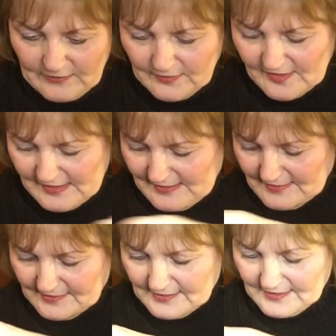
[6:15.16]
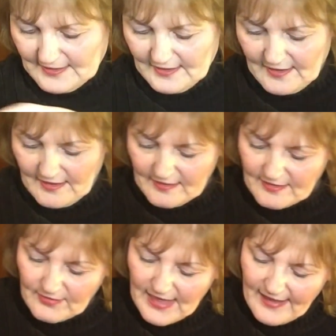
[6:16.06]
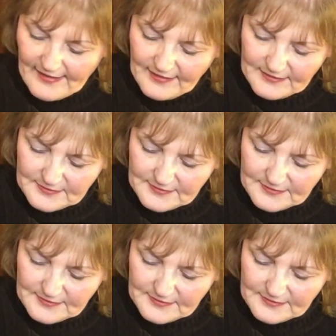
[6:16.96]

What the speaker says: wasn't it? So yeah,